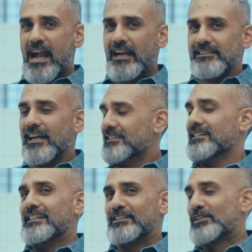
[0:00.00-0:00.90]
And that
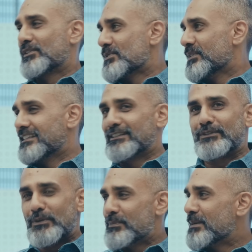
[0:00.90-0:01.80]
is true. It's
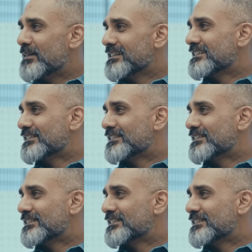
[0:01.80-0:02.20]
stupid, but it's